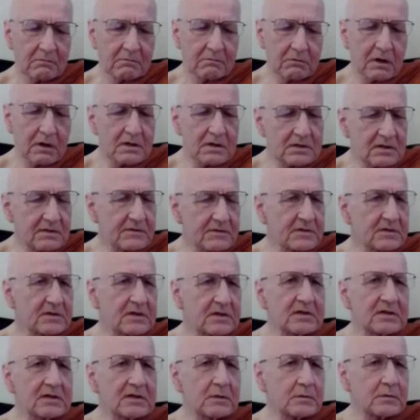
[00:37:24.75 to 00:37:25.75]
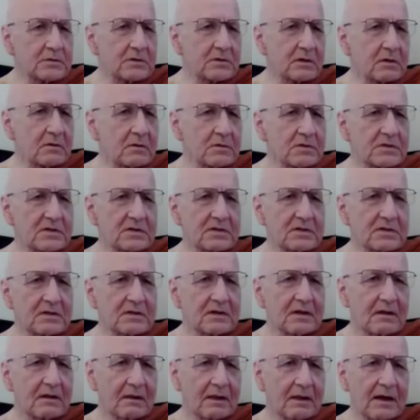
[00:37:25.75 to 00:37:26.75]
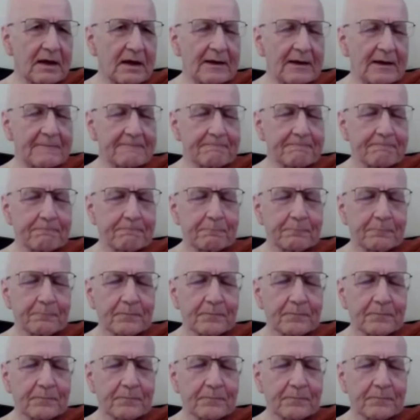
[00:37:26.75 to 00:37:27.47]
thrust of his teaching was always that.